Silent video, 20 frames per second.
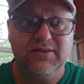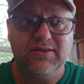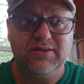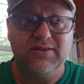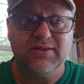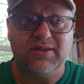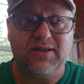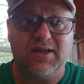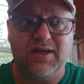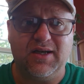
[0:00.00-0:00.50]

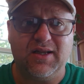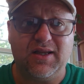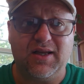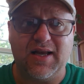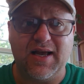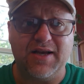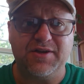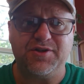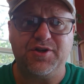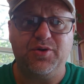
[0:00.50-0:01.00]
the
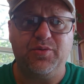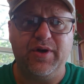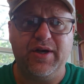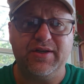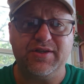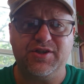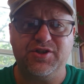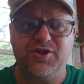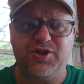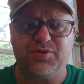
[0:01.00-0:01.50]
last 2
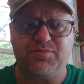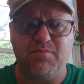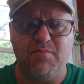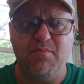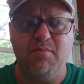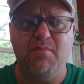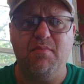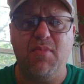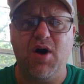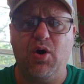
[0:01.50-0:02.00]
weeks and just
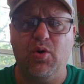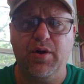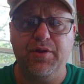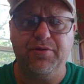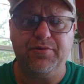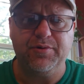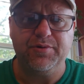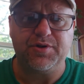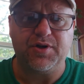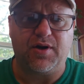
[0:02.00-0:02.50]
mowing
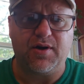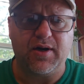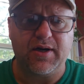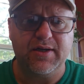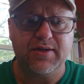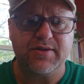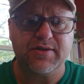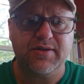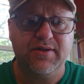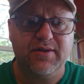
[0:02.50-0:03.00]
through
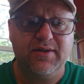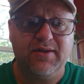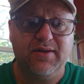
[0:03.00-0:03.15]
targets.